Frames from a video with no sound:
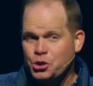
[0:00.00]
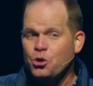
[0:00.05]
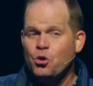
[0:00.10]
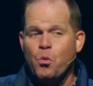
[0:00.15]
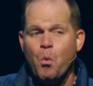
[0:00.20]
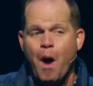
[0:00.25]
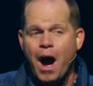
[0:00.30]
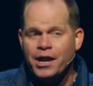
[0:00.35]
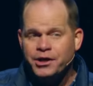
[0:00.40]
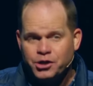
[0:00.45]
too
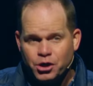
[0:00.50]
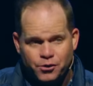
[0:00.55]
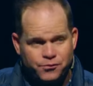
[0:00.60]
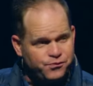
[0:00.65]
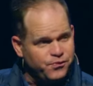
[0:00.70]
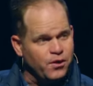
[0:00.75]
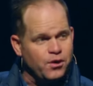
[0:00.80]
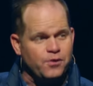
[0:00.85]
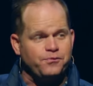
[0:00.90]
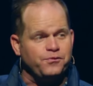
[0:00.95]

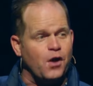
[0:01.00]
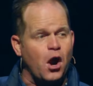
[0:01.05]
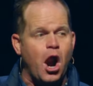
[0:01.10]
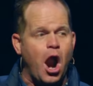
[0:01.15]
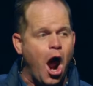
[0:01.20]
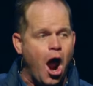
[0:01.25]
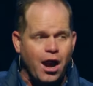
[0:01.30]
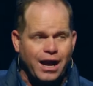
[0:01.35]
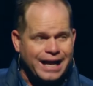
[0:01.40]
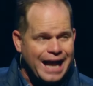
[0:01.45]
wonderful for
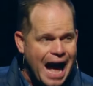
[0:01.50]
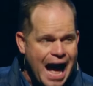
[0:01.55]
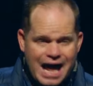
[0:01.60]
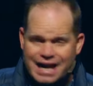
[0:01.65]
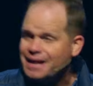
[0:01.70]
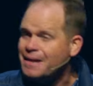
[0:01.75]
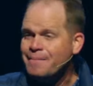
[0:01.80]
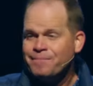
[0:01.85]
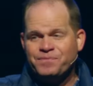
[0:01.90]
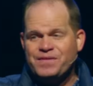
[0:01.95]
our
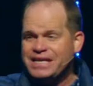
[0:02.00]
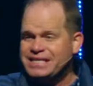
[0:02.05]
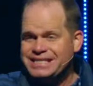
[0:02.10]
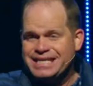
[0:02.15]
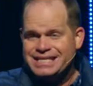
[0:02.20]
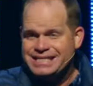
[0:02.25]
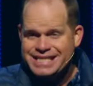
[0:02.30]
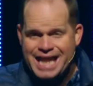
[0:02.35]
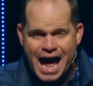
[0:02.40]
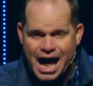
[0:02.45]
God? This
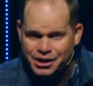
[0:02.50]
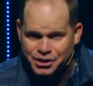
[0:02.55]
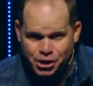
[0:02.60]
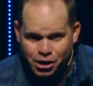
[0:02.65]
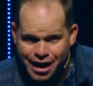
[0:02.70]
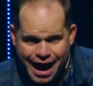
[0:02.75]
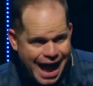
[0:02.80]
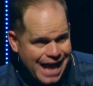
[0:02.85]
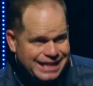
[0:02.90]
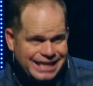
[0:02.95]
is not
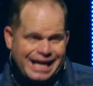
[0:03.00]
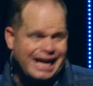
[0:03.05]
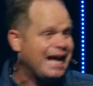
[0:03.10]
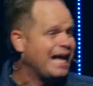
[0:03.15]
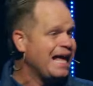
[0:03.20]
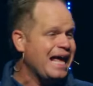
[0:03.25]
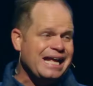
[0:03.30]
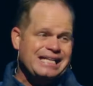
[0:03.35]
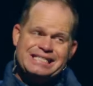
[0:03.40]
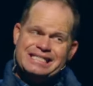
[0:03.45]
your idea.
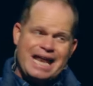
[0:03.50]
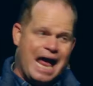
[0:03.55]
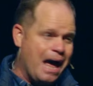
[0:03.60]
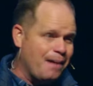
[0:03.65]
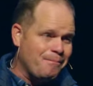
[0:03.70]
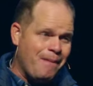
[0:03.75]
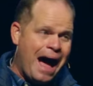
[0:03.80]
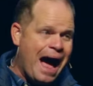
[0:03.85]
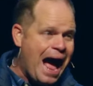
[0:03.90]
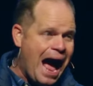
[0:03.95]
It's
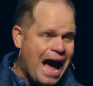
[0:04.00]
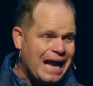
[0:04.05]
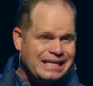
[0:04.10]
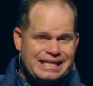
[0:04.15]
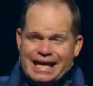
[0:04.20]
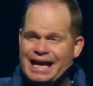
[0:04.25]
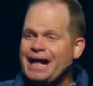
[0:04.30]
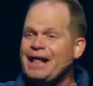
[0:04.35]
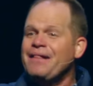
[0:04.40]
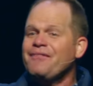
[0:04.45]
not my
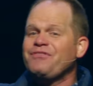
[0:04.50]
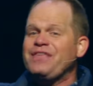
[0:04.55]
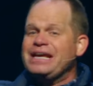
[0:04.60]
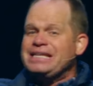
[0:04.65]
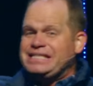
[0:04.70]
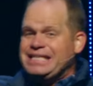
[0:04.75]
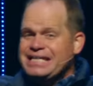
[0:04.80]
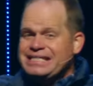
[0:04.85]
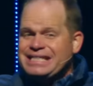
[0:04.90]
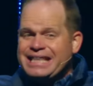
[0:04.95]
idea.
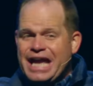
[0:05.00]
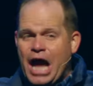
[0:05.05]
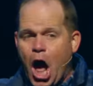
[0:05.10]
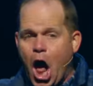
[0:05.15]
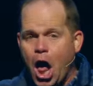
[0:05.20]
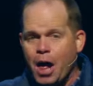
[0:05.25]
This is the